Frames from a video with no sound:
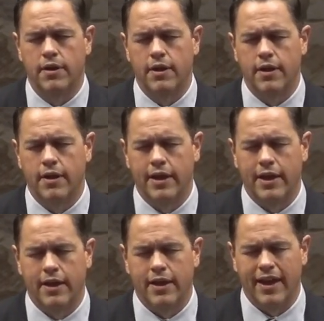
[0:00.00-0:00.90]
in our
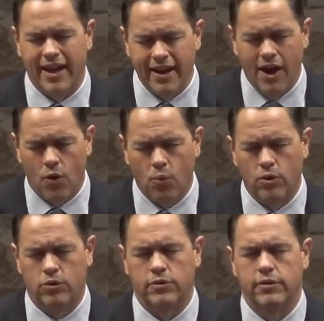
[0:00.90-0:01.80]
world
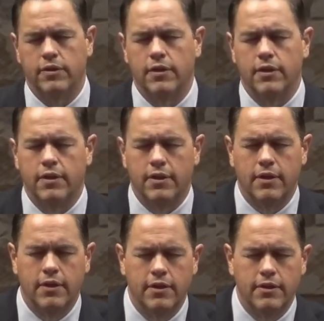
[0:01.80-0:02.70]
to make
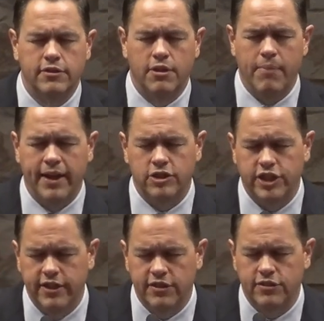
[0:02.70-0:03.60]
Jesus known
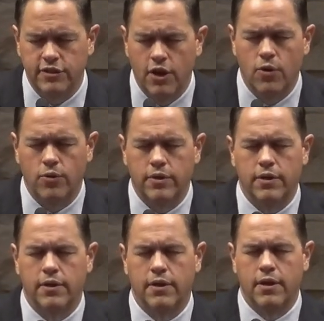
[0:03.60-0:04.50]

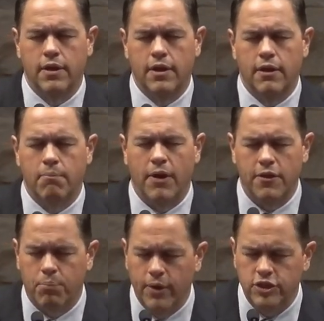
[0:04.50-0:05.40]
by the preaching of the
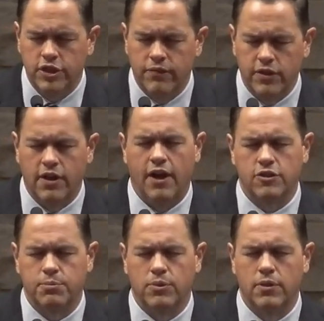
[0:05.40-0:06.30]
gospel
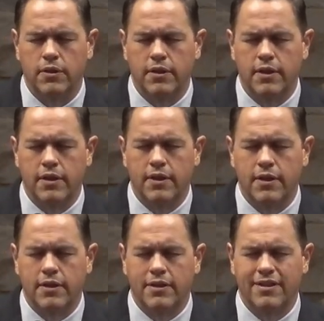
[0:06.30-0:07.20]
to
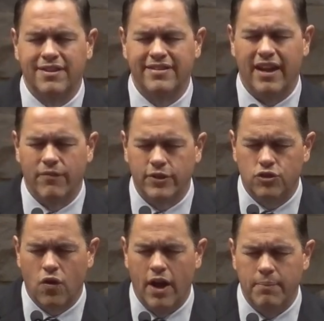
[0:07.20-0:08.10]
every tribe and tongue
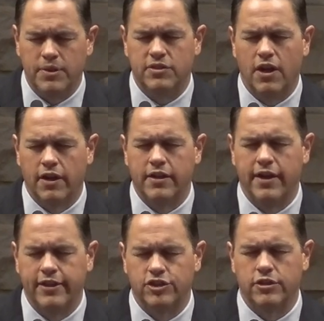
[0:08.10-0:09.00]
and nation.
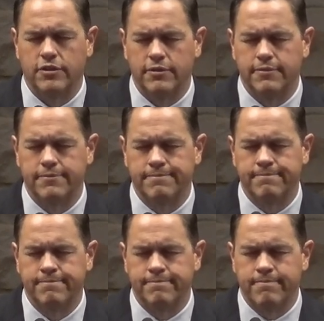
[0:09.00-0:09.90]
May we
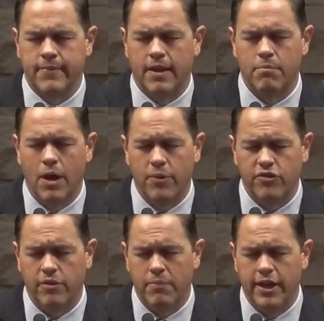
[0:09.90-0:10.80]
see many young
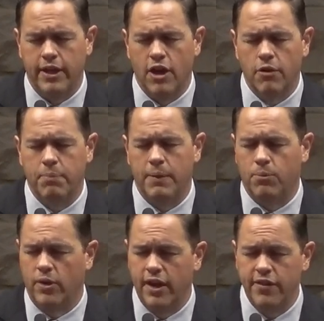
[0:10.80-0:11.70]
people in this room, even